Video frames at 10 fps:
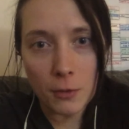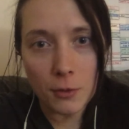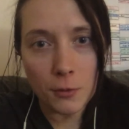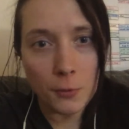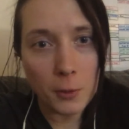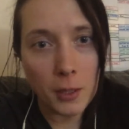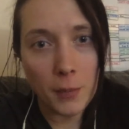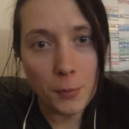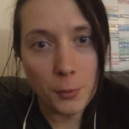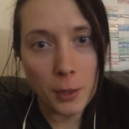so 4
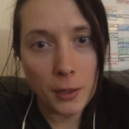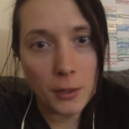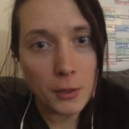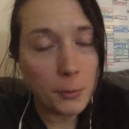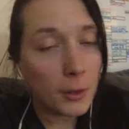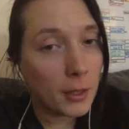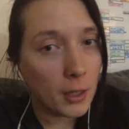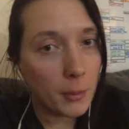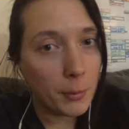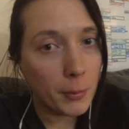cups water to 1
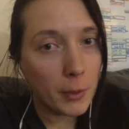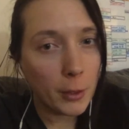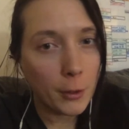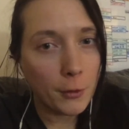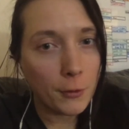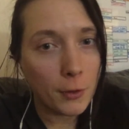cup of